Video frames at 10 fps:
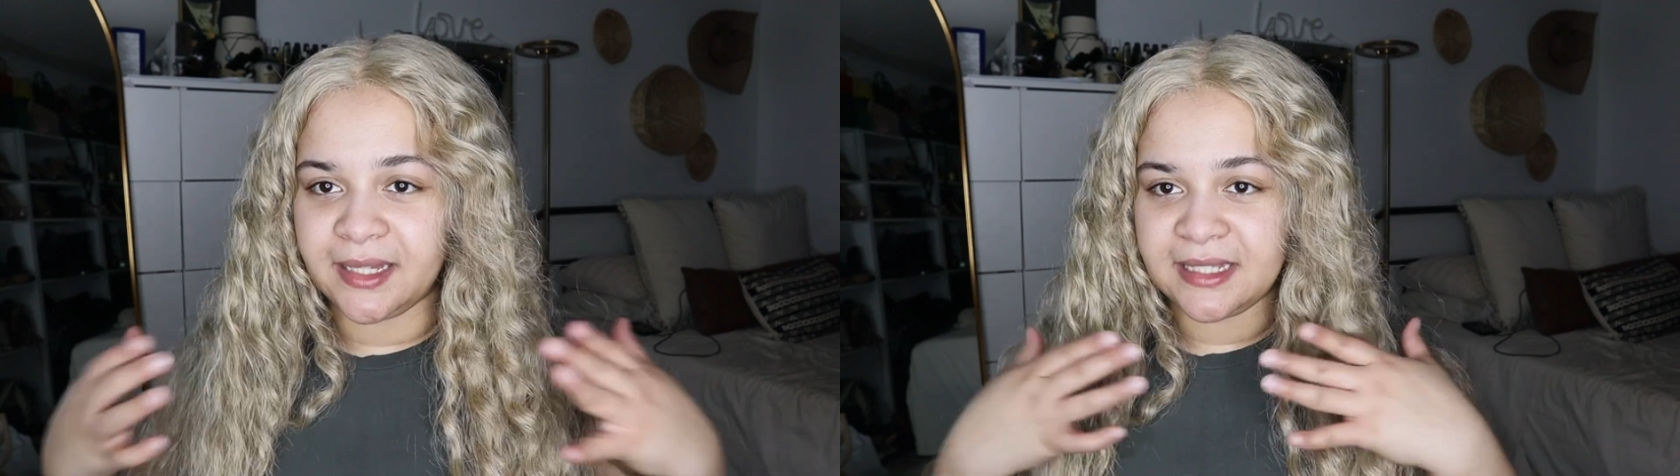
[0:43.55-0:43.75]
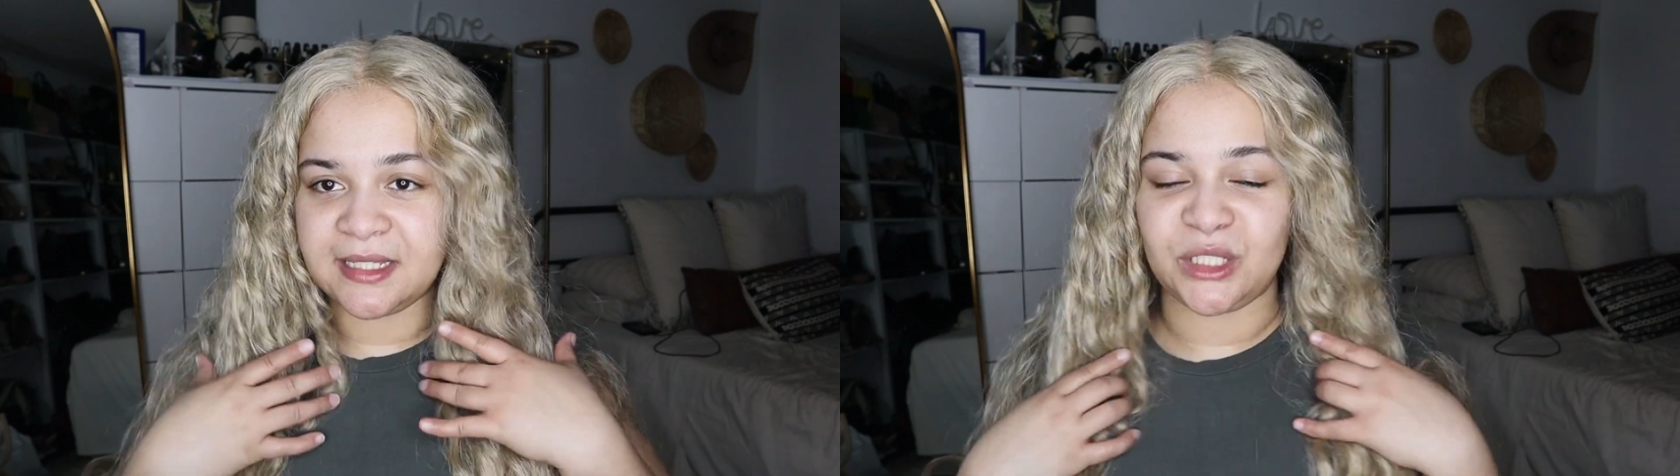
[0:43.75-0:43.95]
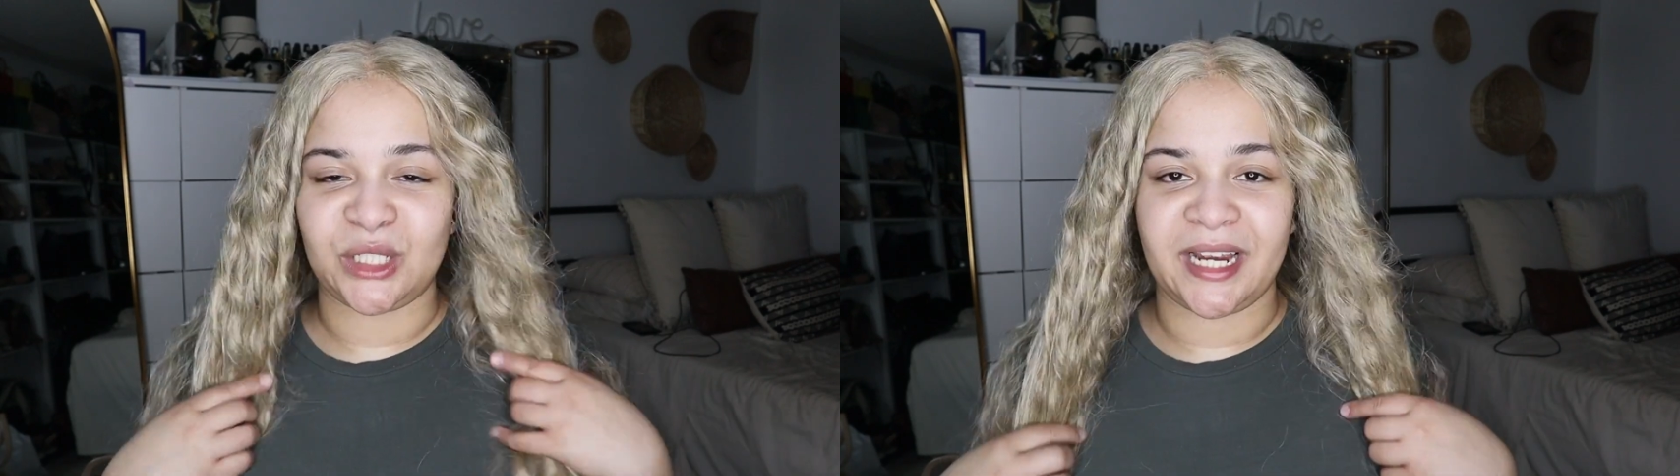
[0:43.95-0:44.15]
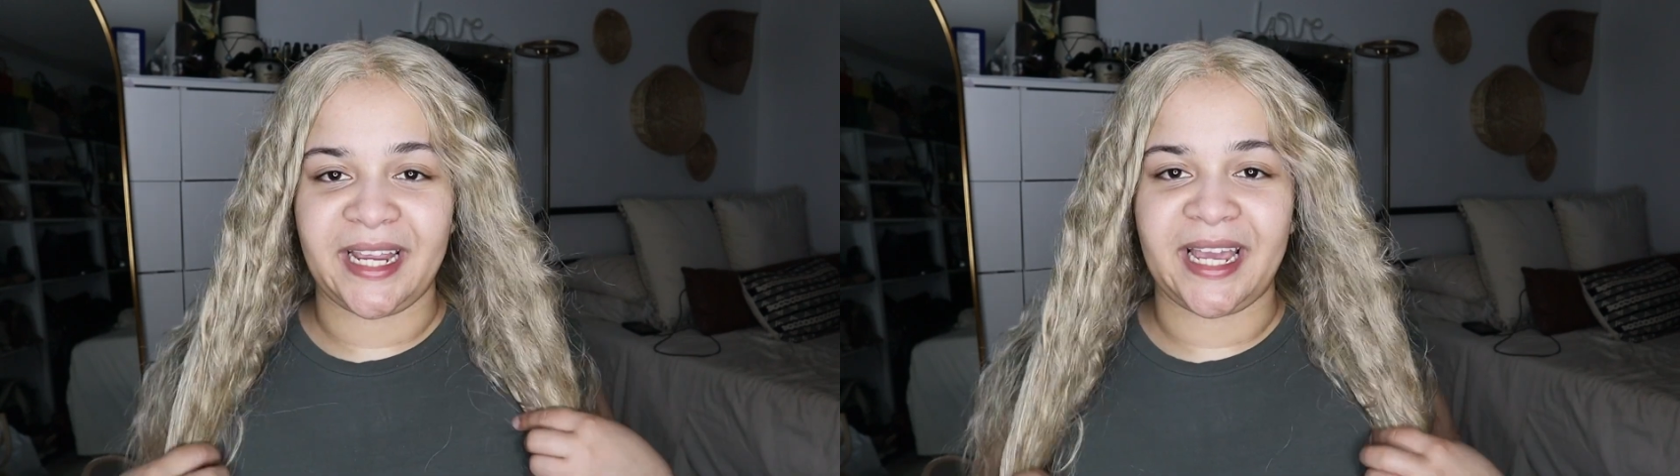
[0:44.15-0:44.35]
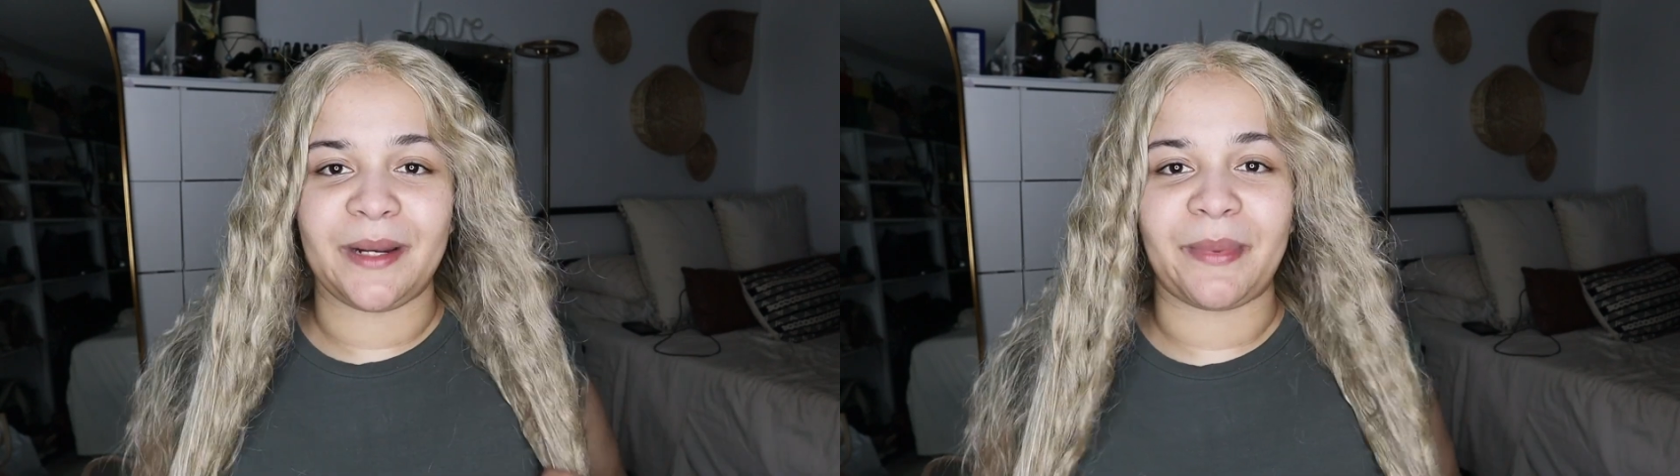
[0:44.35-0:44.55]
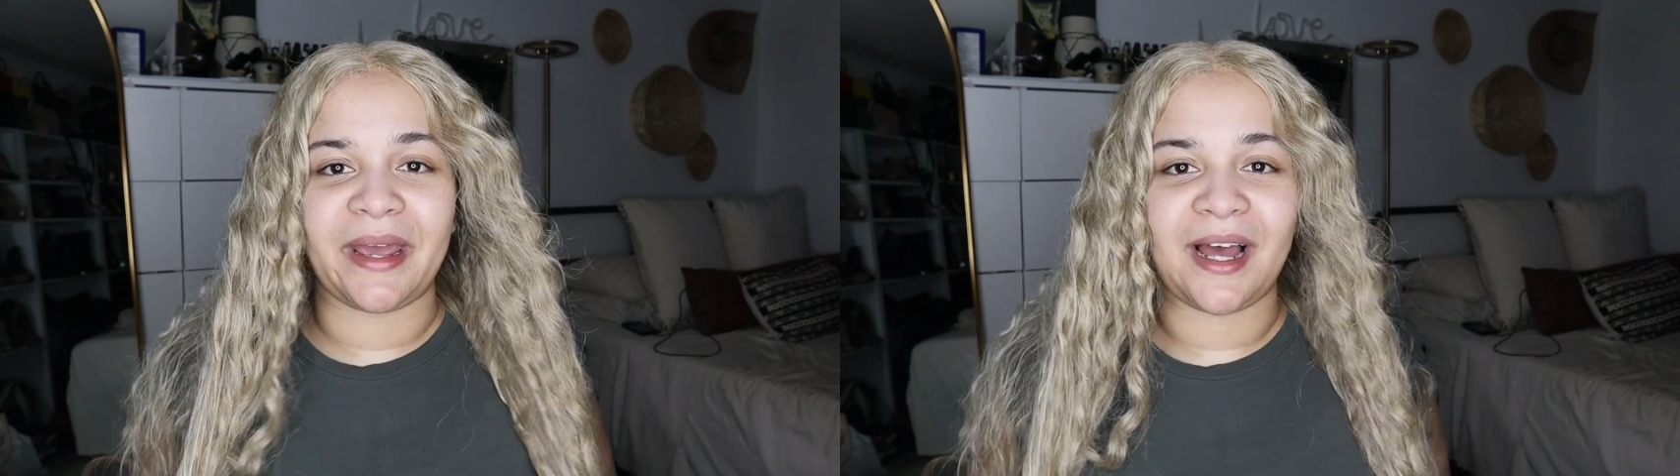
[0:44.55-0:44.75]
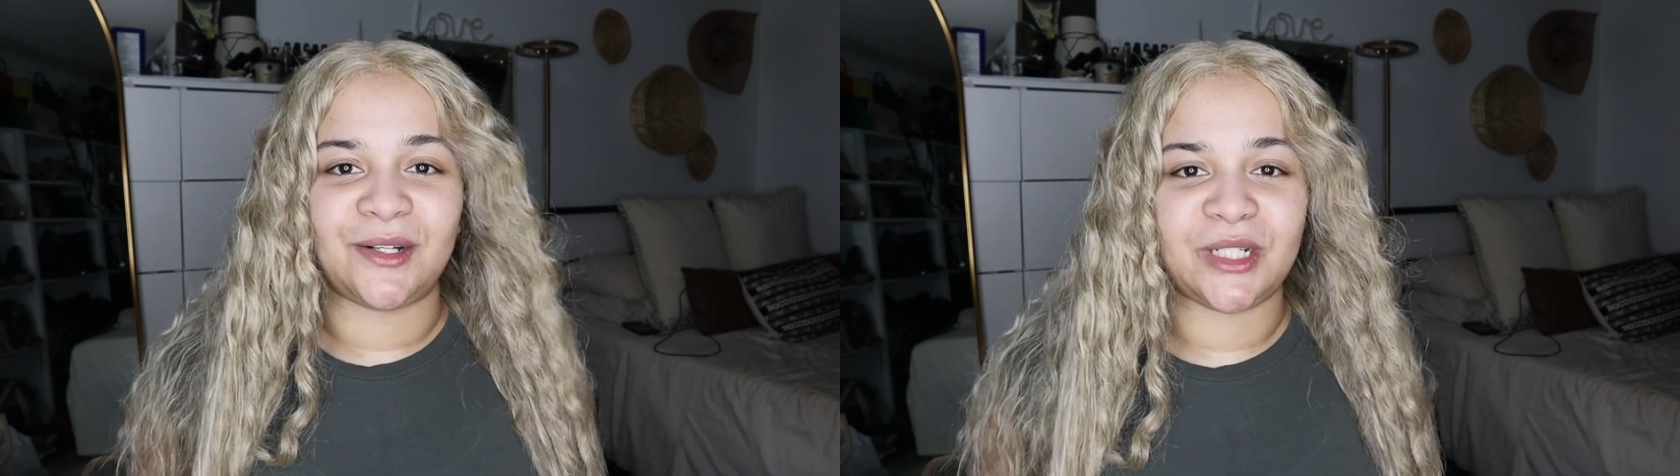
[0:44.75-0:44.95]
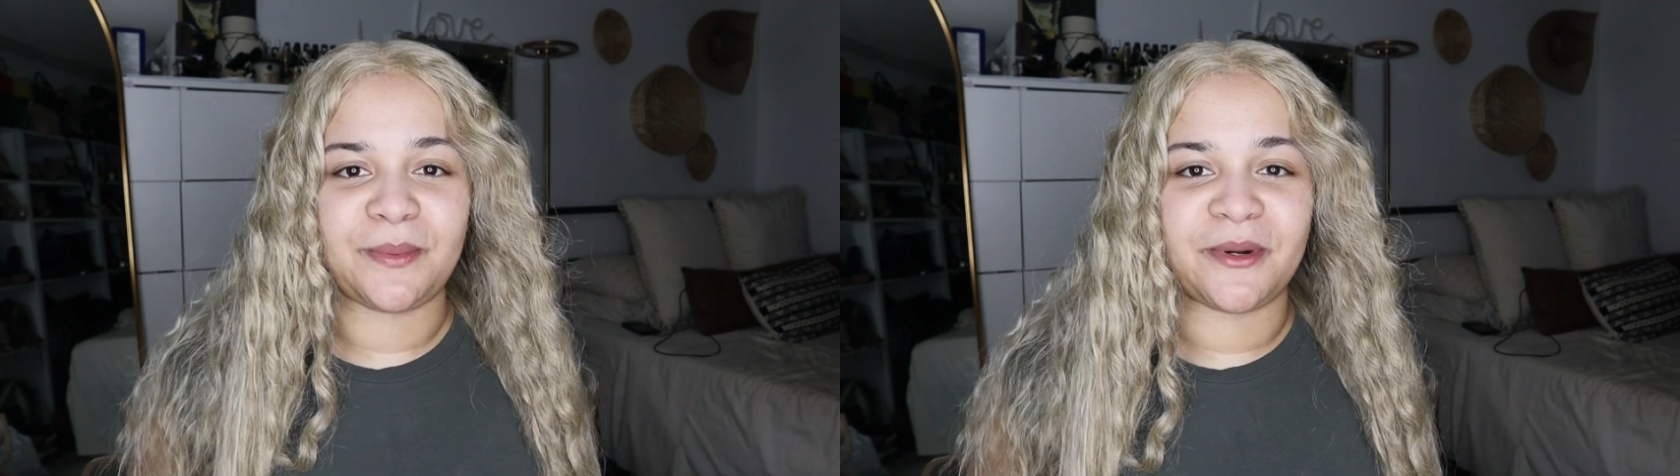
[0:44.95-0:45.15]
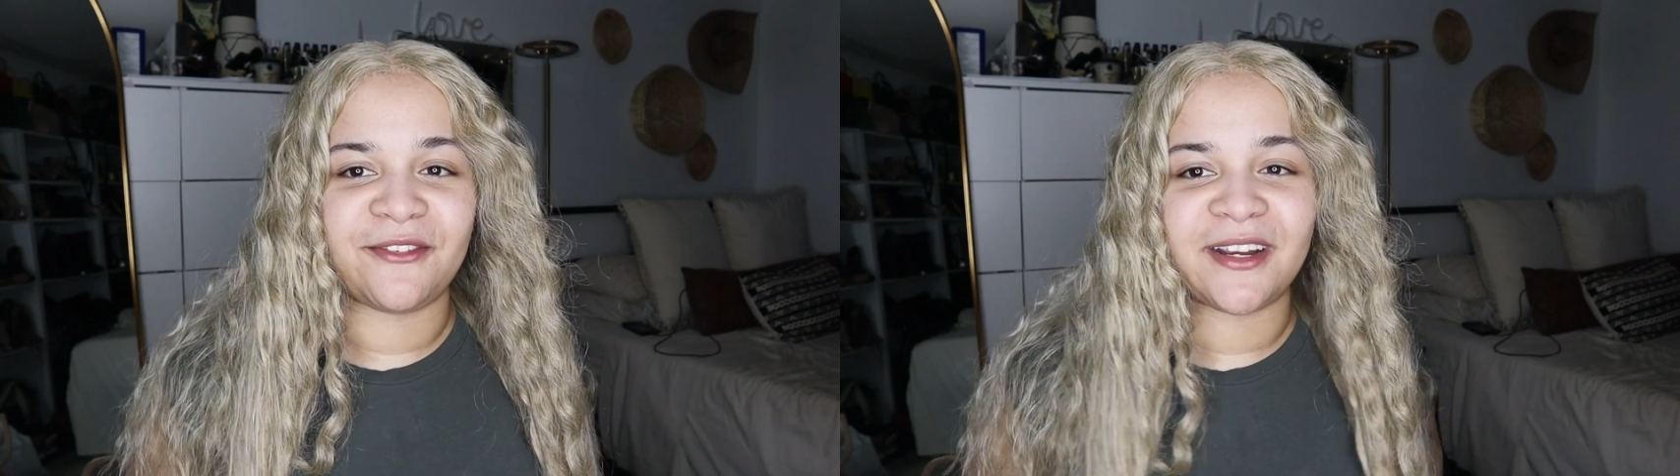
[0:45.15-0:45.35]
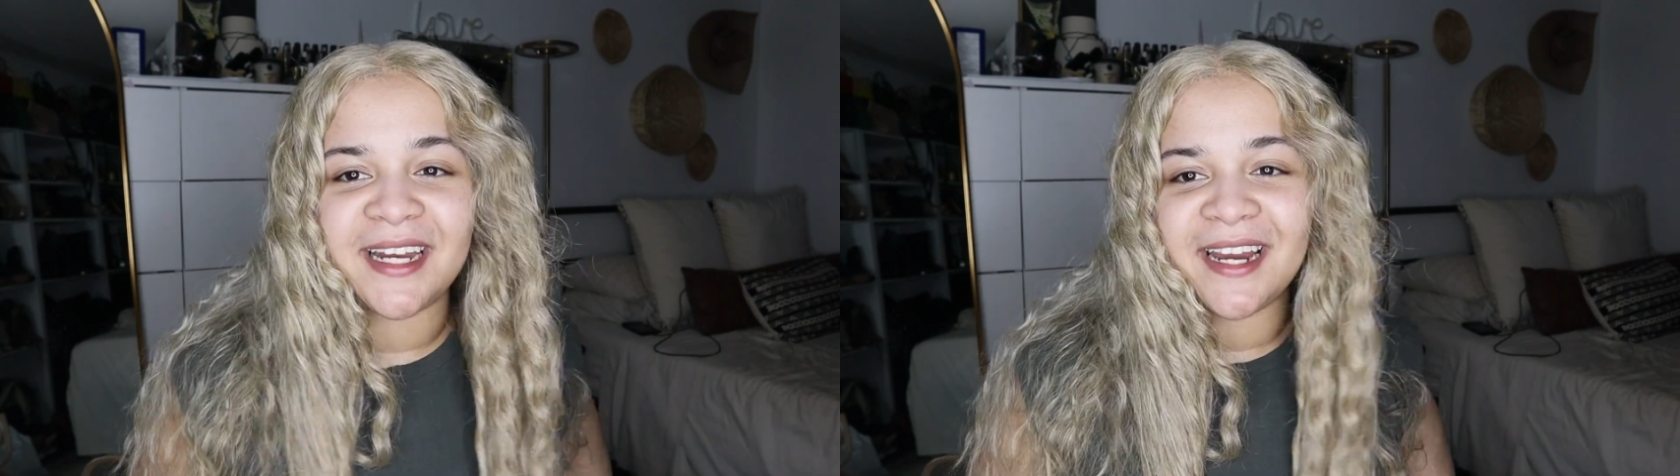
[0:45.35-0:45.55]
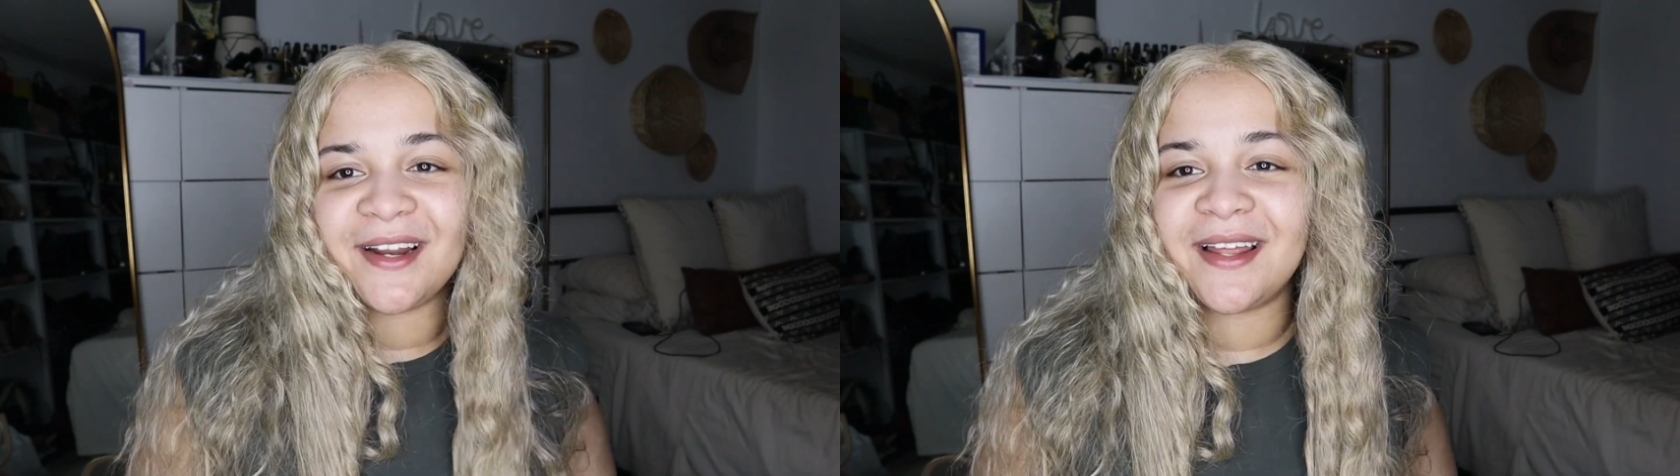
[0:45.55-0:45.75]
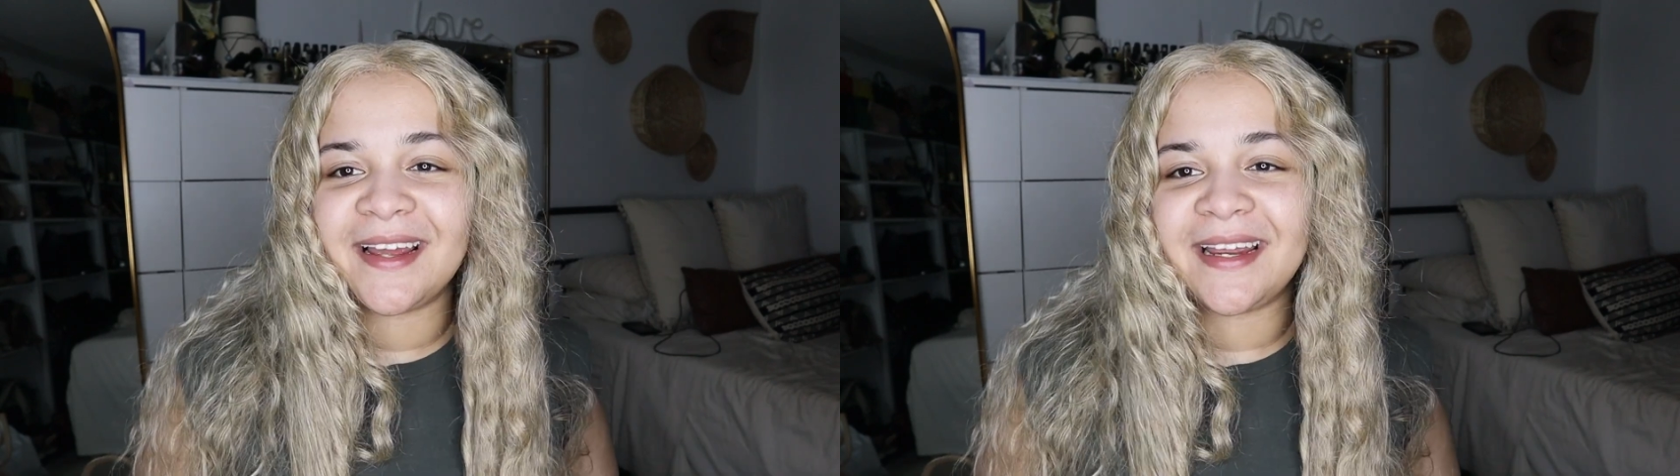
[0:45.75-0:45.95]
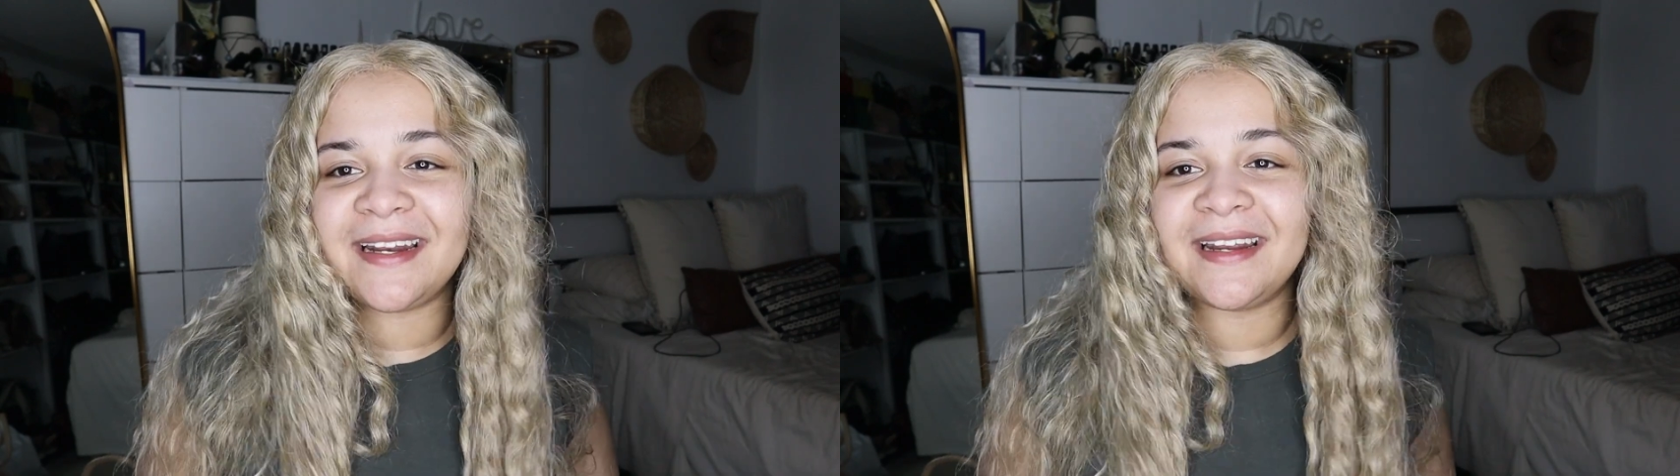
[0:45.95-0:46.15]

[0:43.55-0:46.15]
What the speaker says: This is Cheyenne by Outre PERFECT HAIRLINE.